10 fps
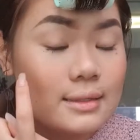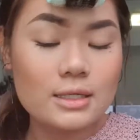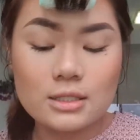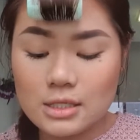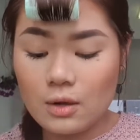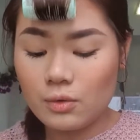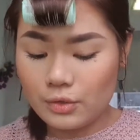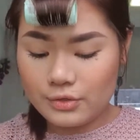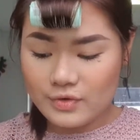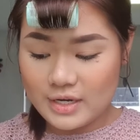So I will
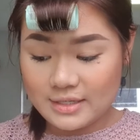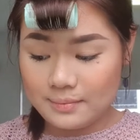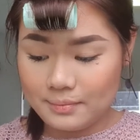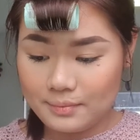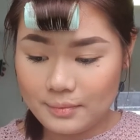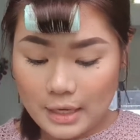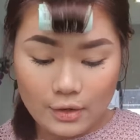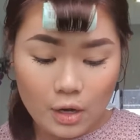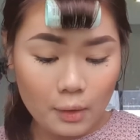erase it later.